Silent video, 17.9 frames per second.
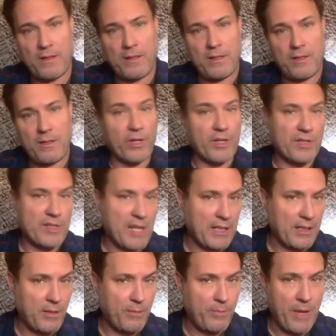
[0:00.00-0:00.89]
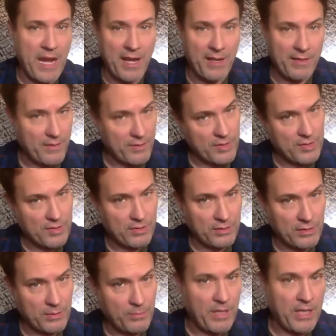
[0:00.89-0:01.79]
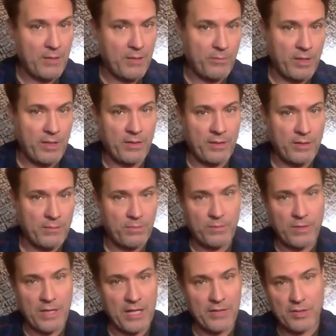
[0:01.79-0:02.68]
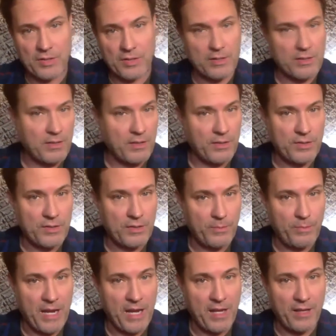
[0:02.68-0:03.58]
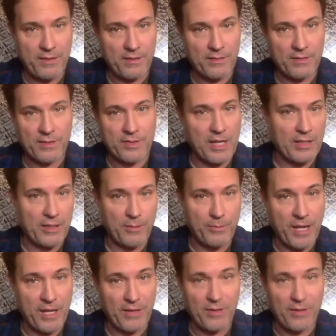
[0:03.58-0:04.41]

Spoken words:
or a psychopath. There's still debate whether Ketch is a sociopath or a psychopath,